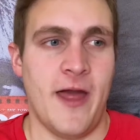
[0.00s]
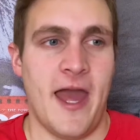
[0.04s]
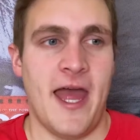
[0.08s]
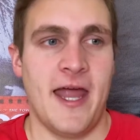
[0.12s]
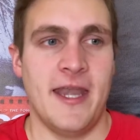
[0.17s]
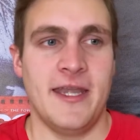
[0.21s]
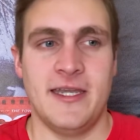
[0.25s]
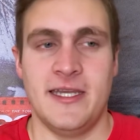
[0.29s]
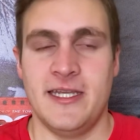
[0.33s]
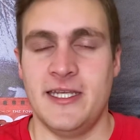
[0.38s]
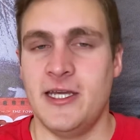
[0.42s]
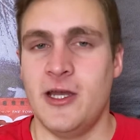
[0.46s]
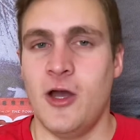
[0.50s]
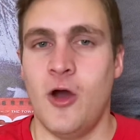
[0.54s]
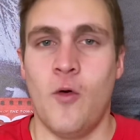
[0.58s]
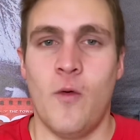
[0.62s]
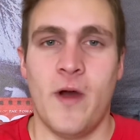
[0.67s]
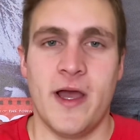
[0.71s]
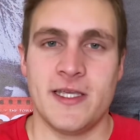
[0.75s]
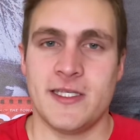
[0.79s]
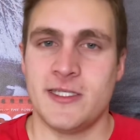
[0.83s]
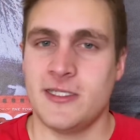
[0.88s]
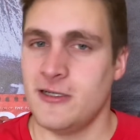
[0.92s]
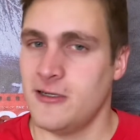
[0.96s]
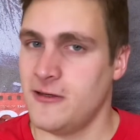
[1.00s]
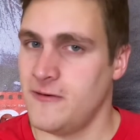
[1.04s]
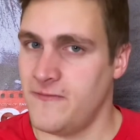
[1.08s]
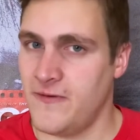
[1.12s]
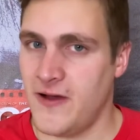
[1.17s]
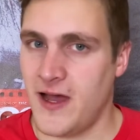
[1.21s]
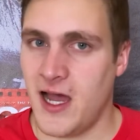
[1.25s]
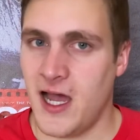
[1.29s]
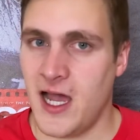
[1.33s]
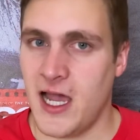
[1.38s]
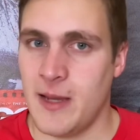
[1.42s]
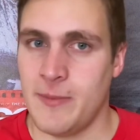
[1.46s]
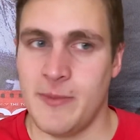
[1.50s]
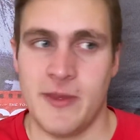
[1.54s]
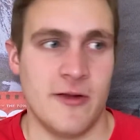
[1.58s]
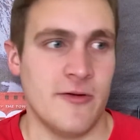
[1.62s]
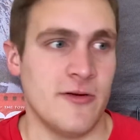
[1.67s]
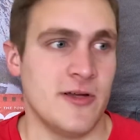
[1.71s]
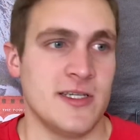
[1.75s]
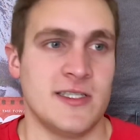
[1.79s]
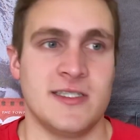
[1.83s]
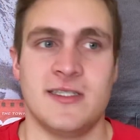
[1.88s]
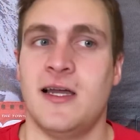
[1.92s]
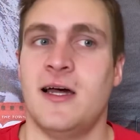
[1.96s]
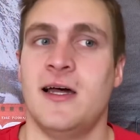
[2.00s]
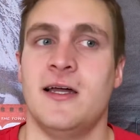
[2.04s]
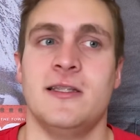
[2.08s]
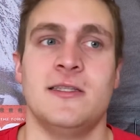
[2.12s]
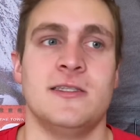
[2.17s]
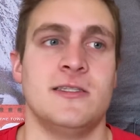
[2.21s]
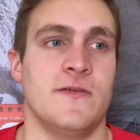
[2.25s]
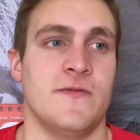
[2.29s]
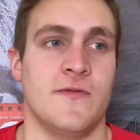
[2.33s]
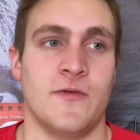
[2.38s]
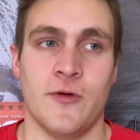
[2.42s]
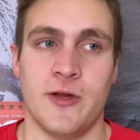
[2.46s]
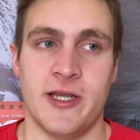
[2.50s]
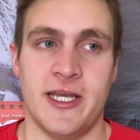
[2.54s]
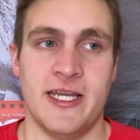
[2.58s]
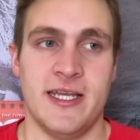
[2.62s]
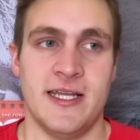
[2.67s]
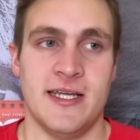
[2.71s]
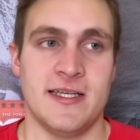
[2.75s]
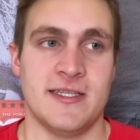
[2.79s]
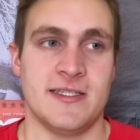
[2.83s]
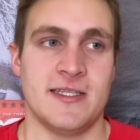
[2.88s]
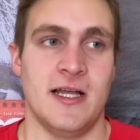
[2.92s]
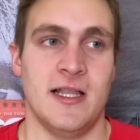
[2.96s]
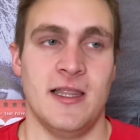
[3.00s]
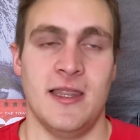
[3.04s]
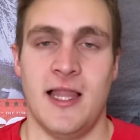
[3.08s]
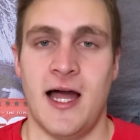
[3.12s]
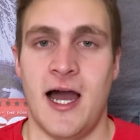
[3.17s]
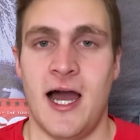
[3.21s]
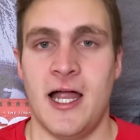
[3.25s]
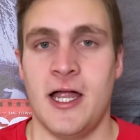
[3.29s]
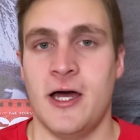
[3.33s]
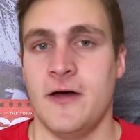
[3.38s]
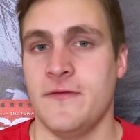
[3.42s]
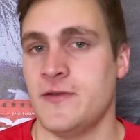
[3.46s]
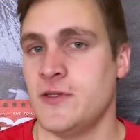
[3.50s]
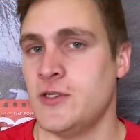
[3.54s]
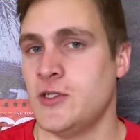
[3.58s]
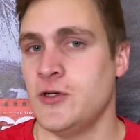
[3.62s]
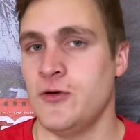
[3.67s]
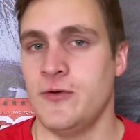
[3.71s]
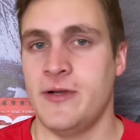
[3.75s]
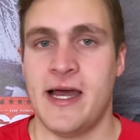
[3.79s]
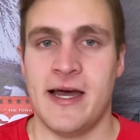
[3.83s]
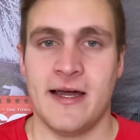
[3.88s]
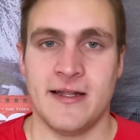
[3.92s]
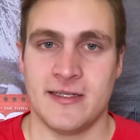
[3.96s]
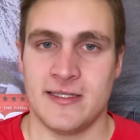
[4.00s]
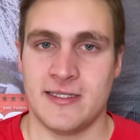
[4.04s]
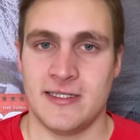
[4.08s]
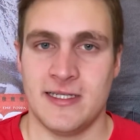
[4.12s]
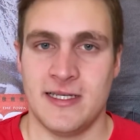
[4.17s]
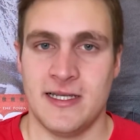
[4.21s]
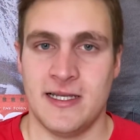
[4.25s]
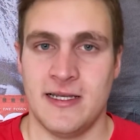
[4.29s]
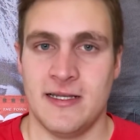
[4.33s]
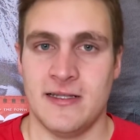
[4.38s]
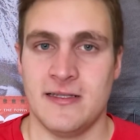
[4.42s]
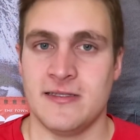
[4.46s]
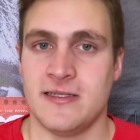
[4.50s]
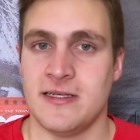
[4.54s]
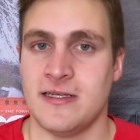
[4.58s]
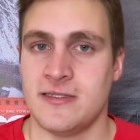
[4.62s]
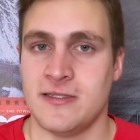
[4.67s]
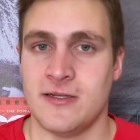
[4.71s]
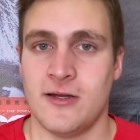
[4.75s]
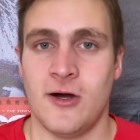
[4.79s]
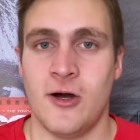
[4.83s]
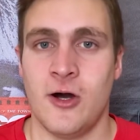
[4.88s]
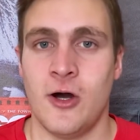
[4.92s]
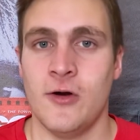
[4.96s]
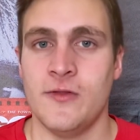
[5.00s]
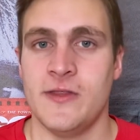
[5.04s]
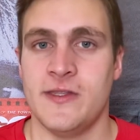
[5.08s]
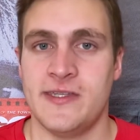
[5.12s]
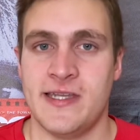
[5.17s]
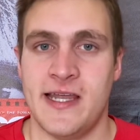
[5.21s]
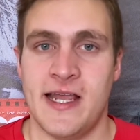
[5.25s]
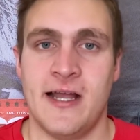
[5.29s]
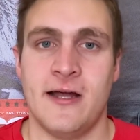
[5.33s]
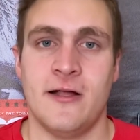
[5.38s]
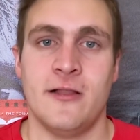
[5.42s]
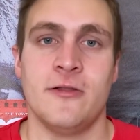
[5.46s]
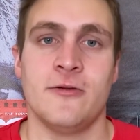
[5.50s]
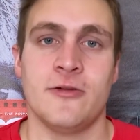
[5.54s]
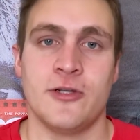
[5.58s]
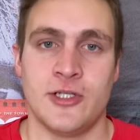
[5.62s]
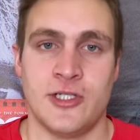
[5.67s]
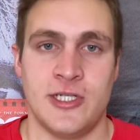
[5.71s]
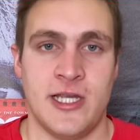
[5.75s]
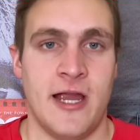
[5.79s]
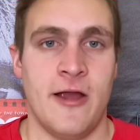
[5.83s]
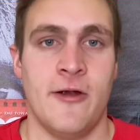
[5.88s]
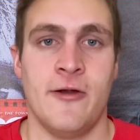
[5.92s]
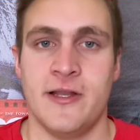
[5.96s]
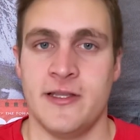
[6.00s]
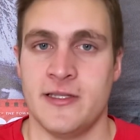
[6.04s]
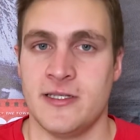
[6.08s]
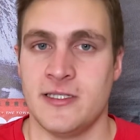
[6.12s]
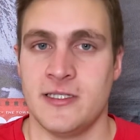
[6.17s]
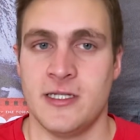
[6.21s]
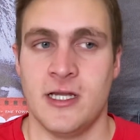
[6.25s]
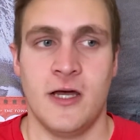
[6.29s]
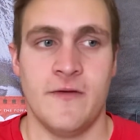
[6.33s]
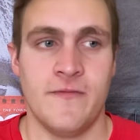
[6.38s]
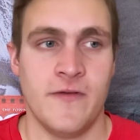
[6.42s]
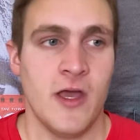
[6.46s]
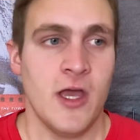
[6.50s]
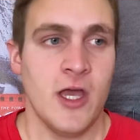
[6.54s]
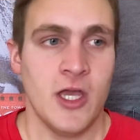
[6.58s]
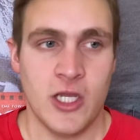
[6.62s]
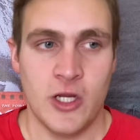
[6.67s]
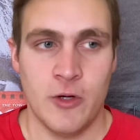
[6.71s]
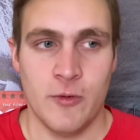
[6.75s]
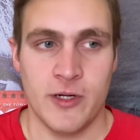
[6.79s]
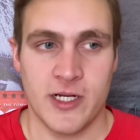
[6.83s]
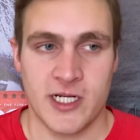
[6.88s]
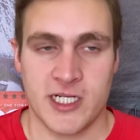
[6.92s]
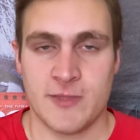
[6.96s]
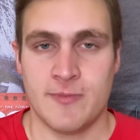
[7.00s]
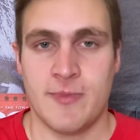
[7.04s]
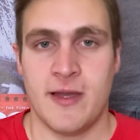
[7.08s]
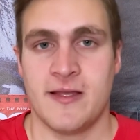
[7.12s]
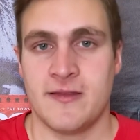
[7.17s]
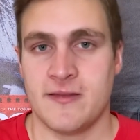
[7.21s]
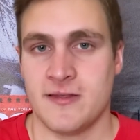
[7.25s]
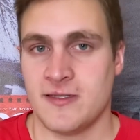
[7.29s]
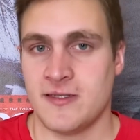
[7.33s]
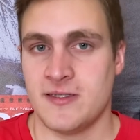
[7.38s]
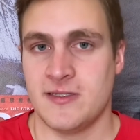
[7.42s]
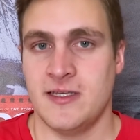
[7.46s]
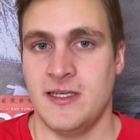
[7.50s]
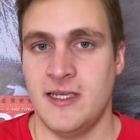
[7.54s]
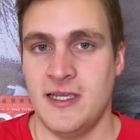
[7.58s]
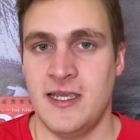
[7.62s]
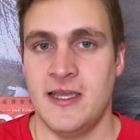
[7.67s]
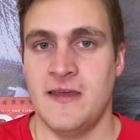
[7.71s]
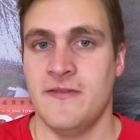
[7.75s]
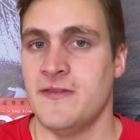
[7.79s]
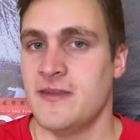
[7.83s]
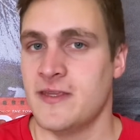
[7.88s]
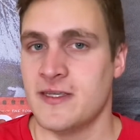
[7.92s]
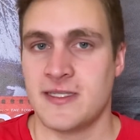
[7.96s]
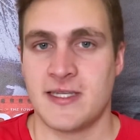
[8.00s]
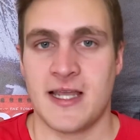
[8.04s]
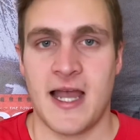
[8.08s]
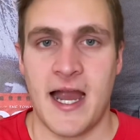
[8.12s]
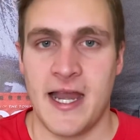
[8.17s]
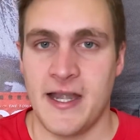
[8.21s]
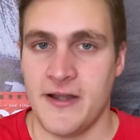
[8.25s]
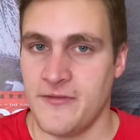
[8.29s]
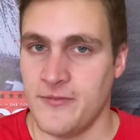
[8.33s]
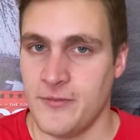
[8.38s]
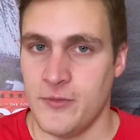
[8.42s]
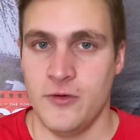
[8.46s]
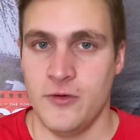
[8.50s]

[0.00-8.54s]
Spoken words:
that neo-western vibe. There is tons of grittiness, a lot of shootout scenes. It's all the Taylor Sheridan stuff you would expect to see in this kind of